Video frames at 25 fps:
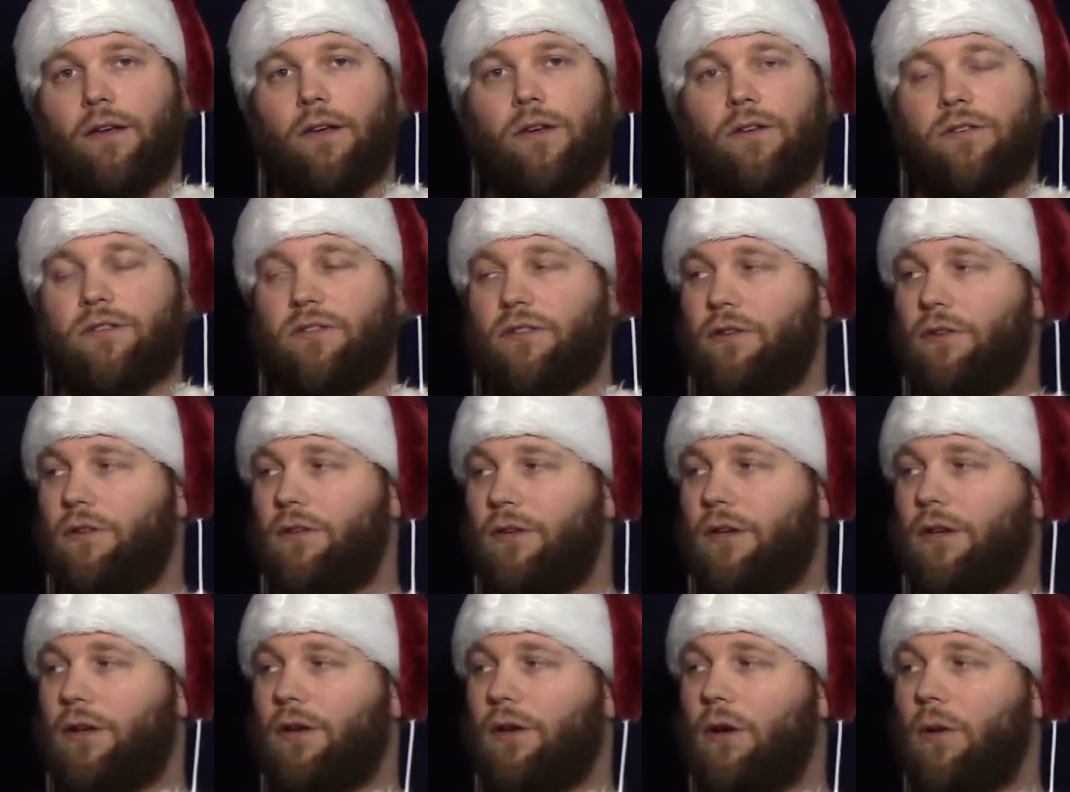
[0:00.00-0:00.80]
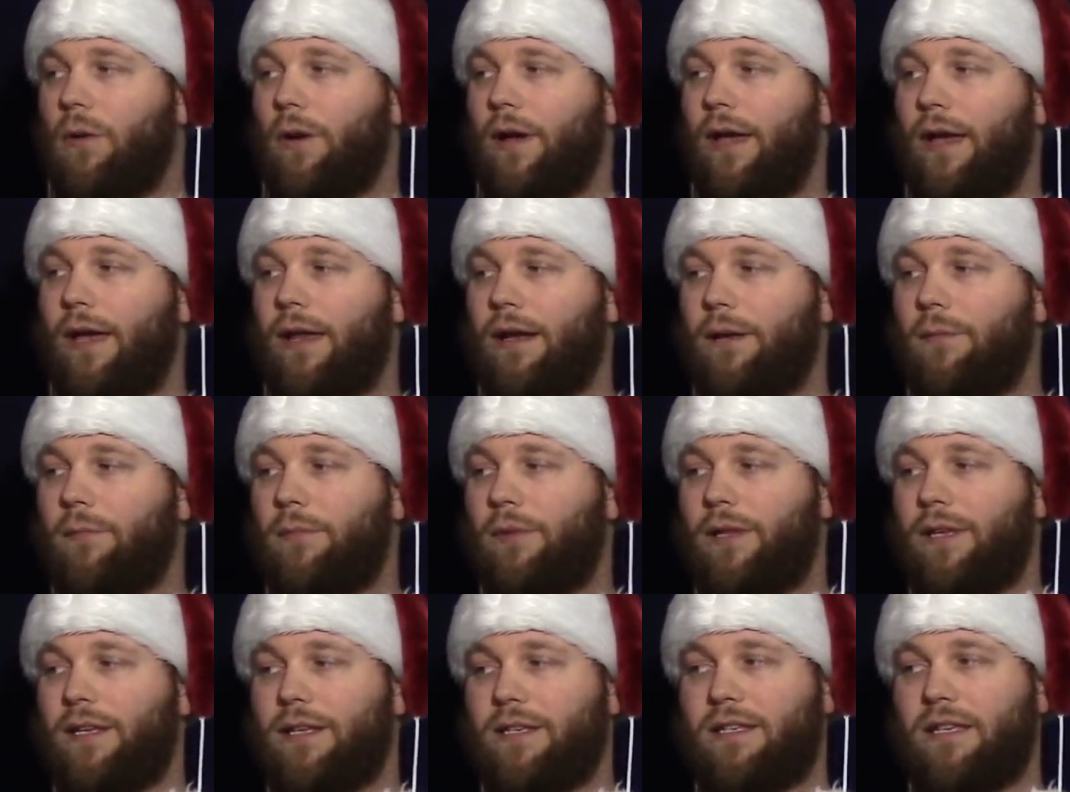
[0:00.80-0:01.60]
So you can go ahead and
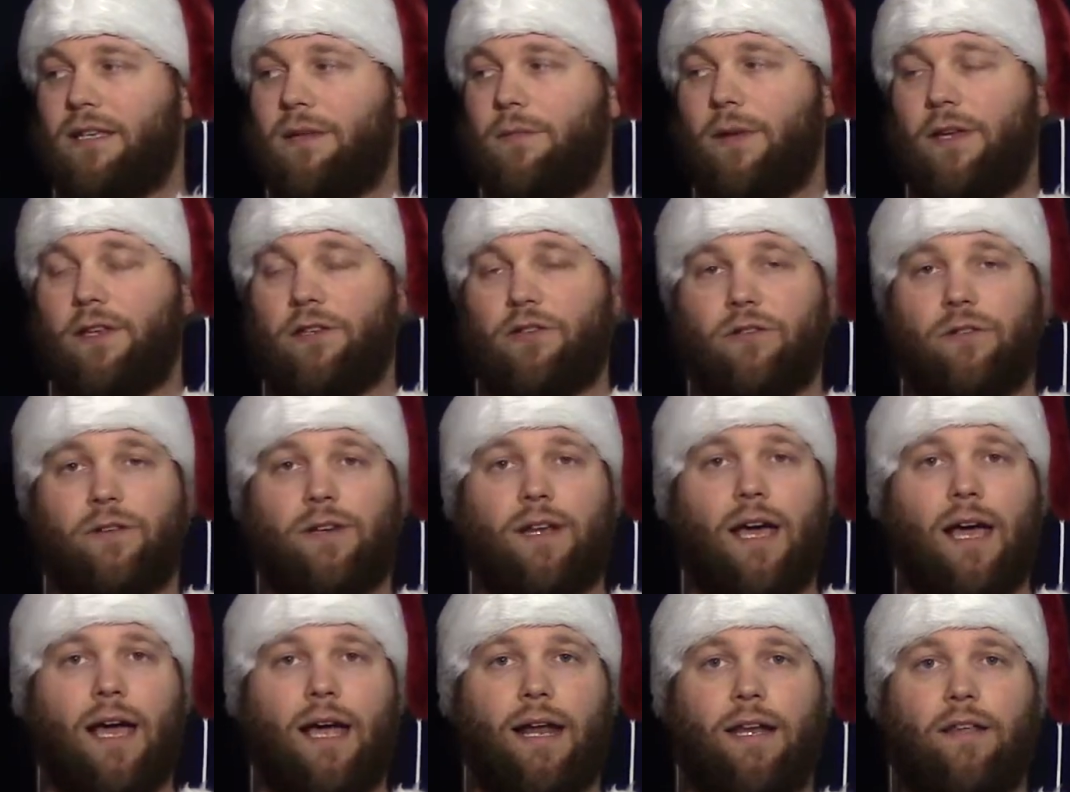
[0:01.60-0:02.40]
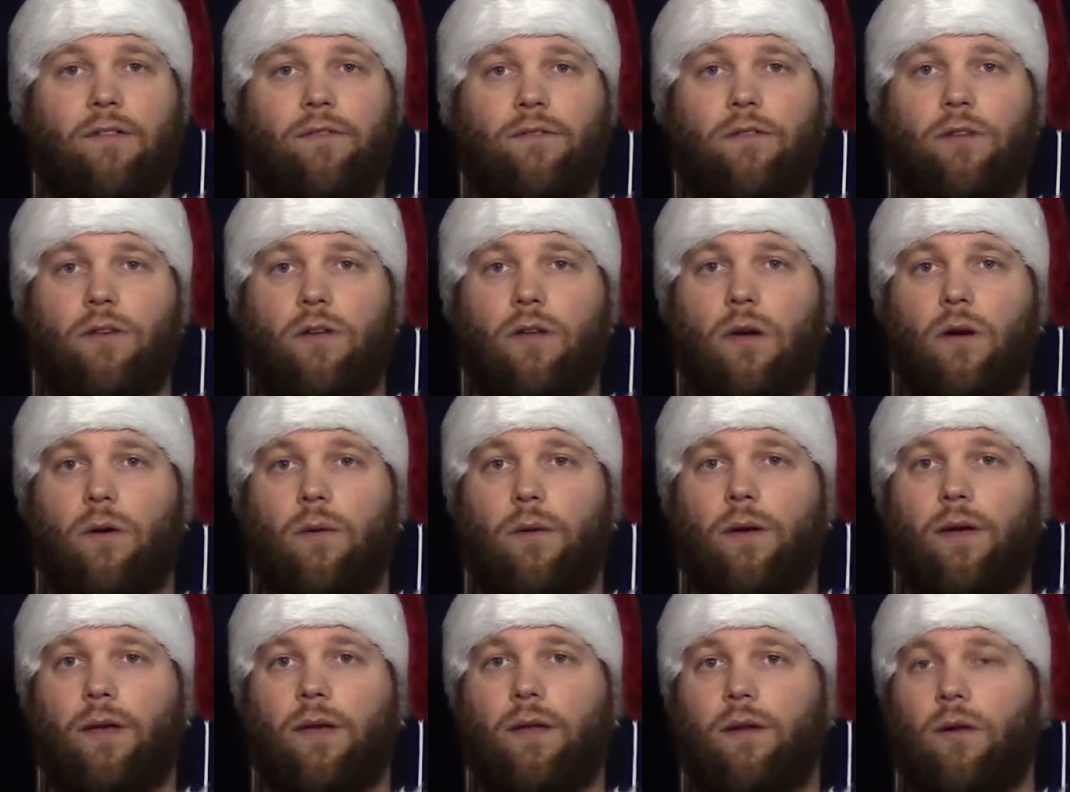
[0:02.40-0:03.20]
play C major 9 if you know
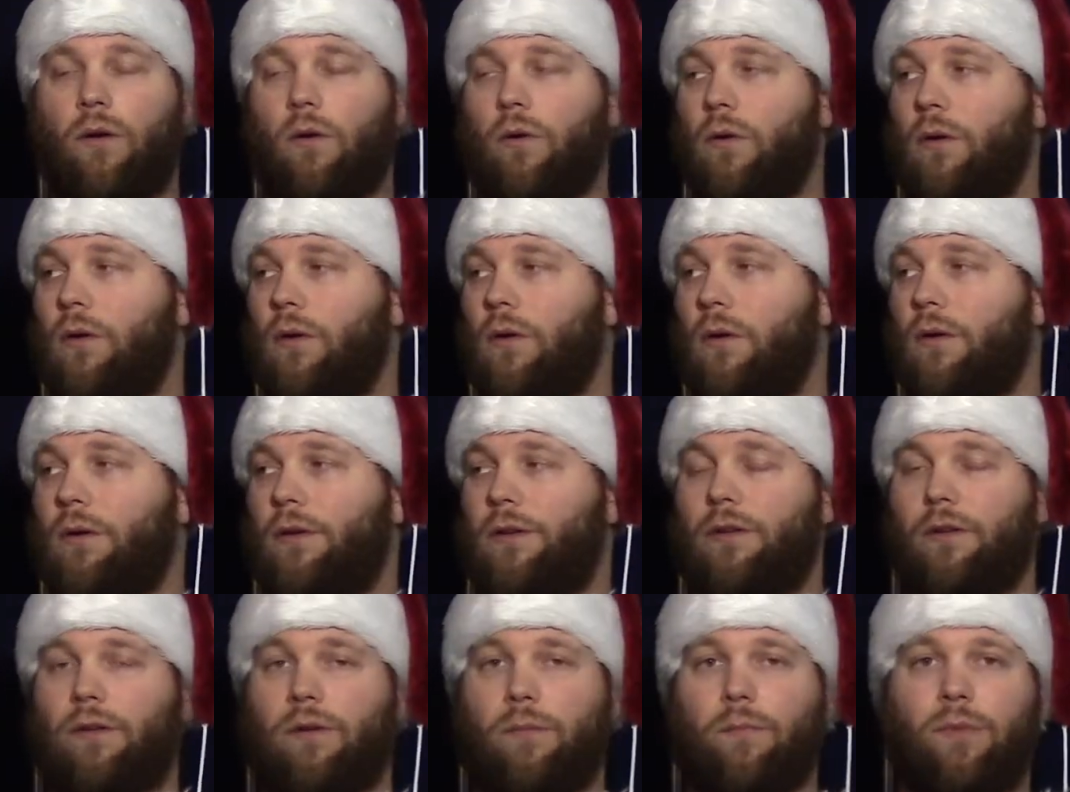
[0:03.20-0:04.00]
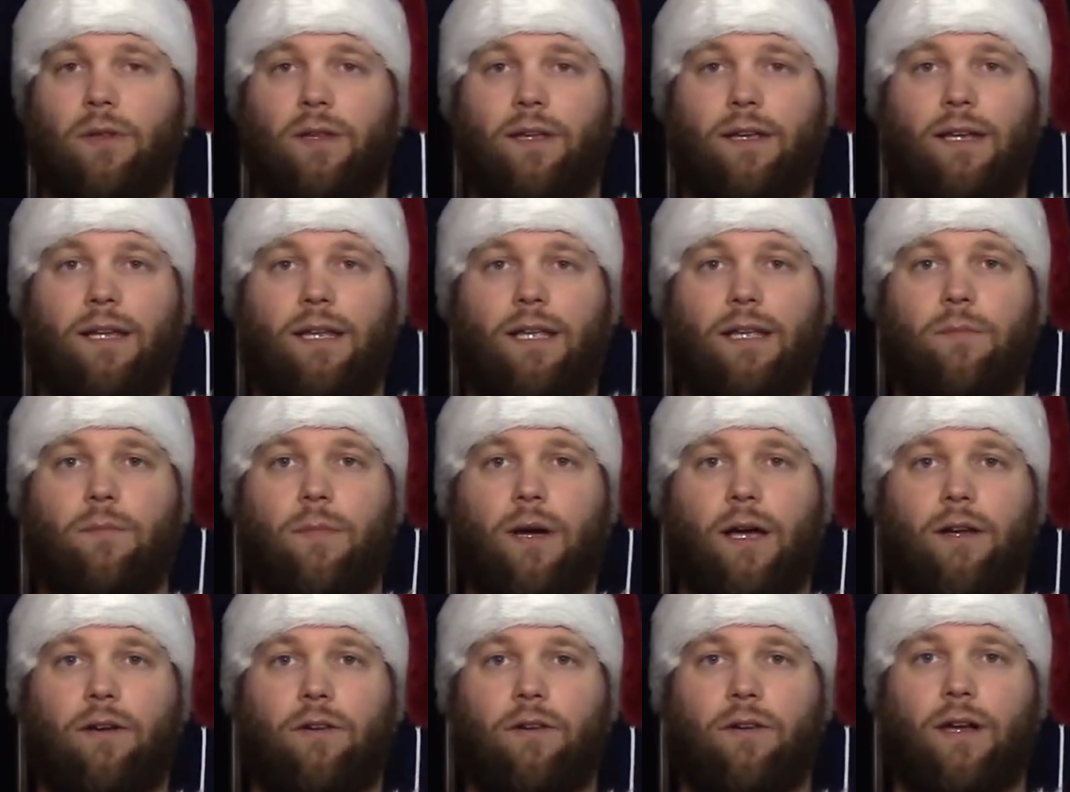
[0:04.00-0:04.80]
it, or you can play an E
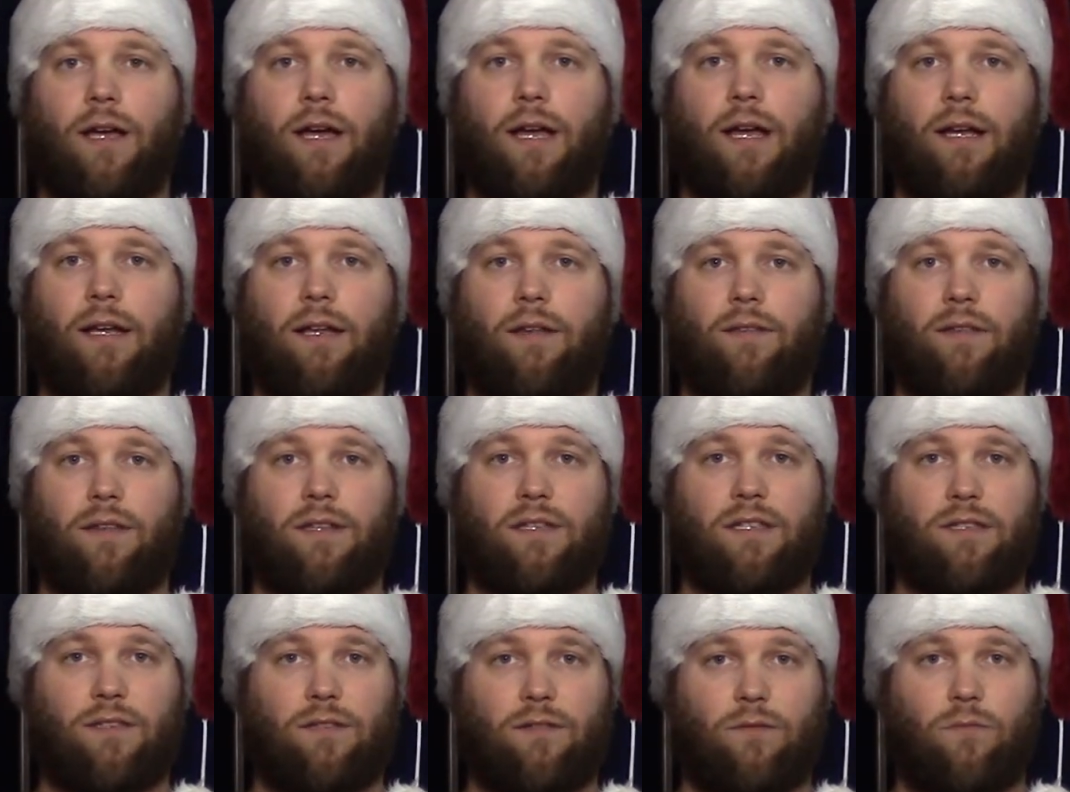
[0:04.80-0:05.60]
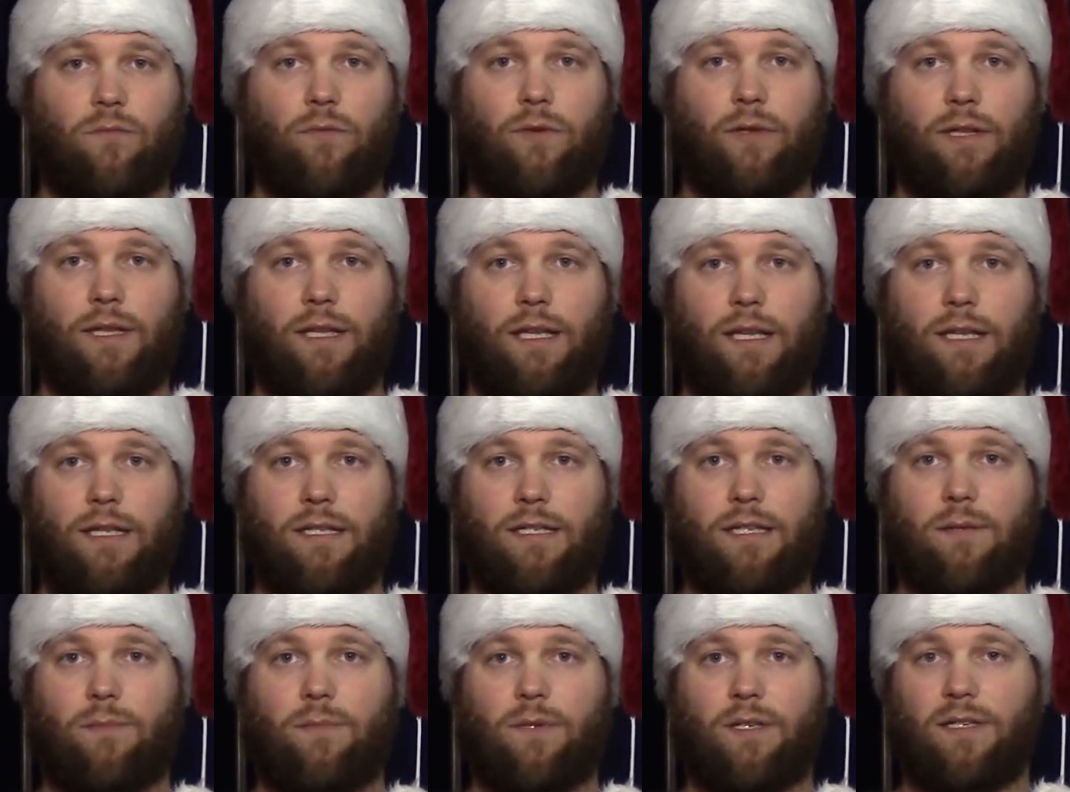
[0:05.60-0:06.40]
minor 9 in this really
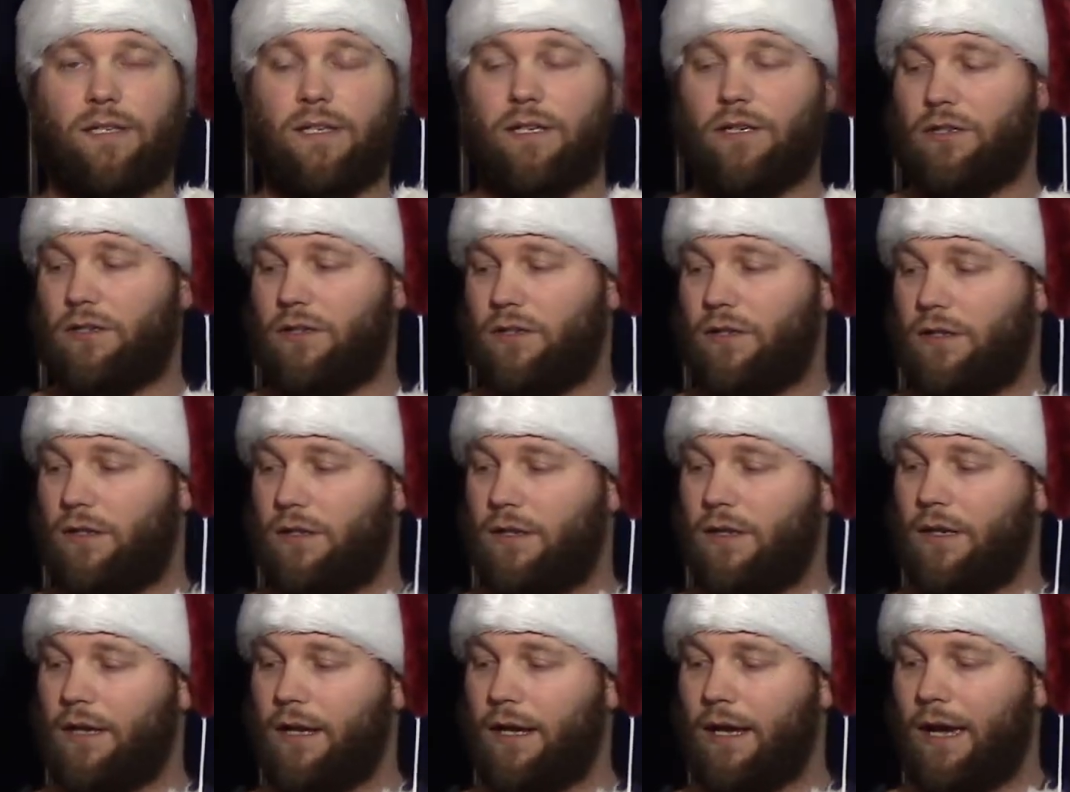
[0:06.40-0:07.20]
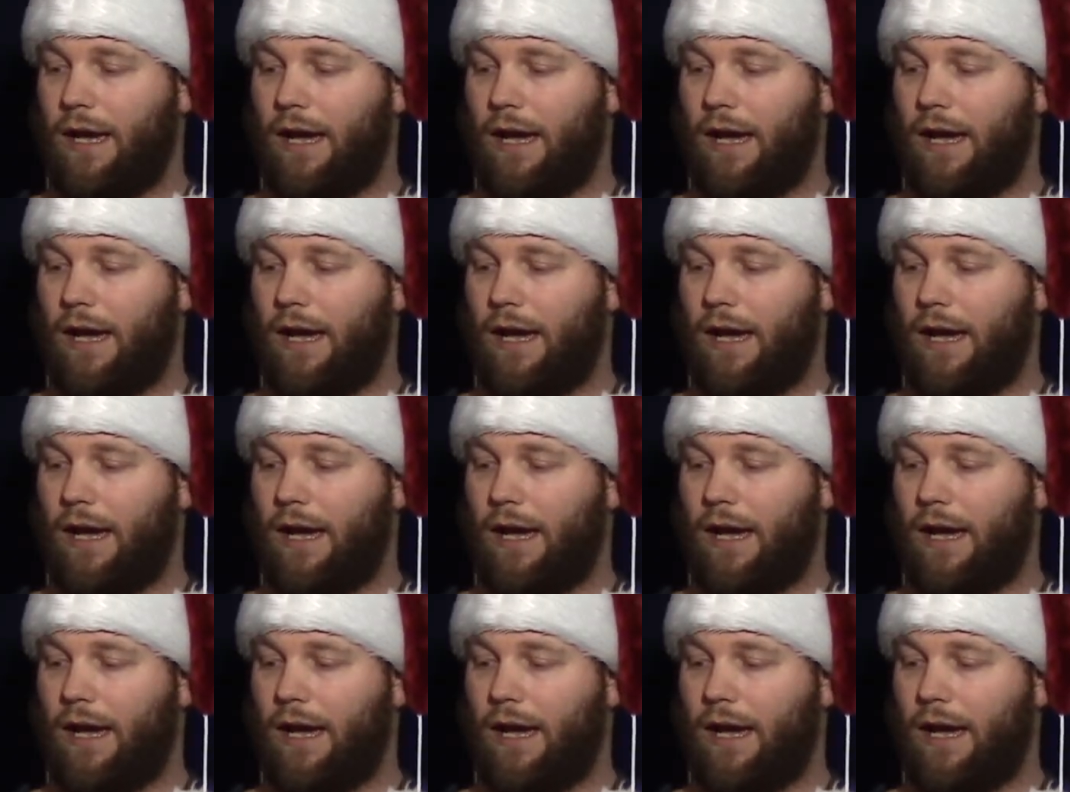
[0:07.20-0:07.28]
easy position.